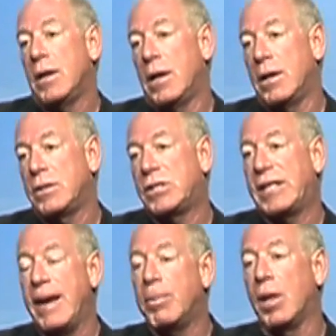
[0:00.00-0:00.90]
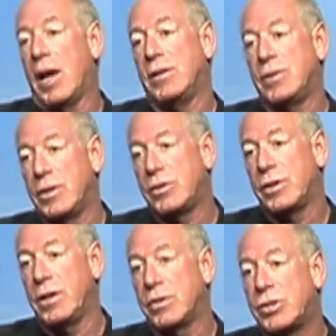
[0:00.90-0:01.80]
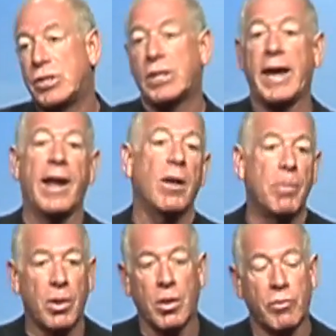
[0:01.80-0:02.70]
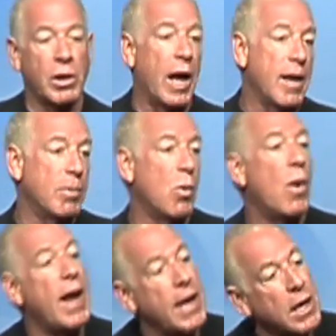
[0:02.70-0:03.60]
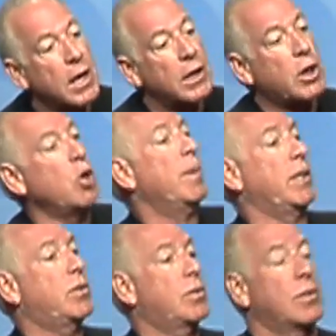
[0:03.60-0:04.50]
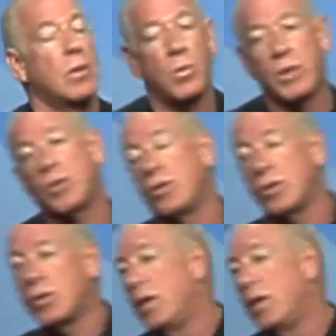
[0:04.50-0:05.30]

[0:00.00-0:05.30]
stabilizes in a scalable, reliable way qubits, which are just